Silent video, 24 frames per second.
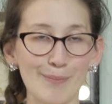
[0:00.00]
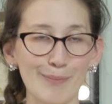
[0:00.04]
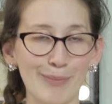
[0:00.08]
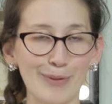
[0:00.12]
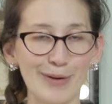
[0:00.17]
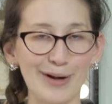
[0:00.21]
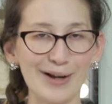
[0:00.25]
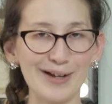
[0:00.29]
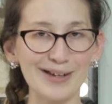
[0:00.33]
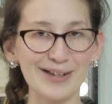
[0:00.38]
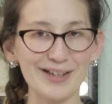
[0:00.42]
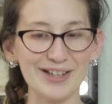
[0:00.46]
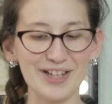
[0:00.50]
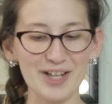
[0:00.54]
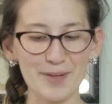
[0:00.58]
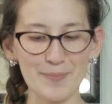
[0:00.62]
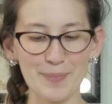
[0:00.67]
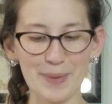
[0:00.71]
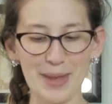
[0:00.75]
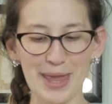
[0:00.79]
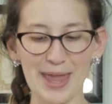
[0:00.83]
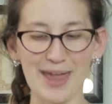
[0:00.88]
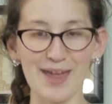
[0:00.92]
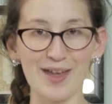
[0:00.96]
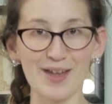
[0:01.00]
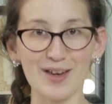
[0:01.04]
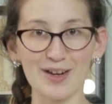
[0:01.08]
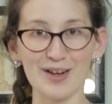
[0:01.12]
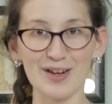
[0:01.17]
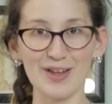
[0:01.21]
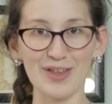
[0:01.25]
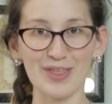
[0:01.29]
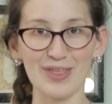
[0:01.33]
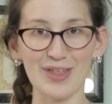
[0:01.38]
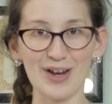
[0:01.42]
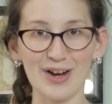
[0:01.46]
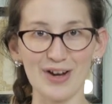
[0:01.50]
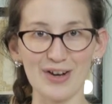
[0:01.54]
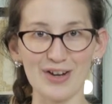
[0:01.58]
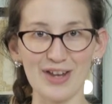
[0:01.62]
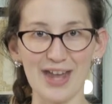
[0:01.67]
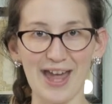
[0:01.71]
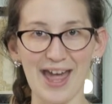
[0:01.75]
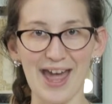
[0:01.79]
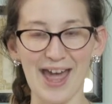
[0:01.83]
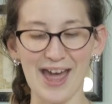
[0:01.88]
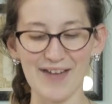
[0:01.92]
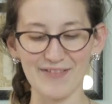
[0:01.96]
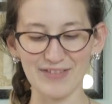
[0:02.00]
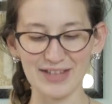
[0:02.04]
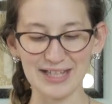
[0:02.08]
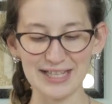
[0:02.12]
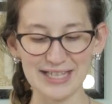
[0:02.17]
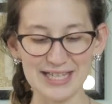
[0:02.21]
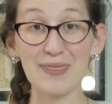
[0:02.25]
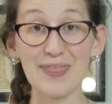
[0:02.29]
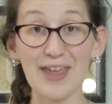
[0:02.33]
braided up, and there you have it.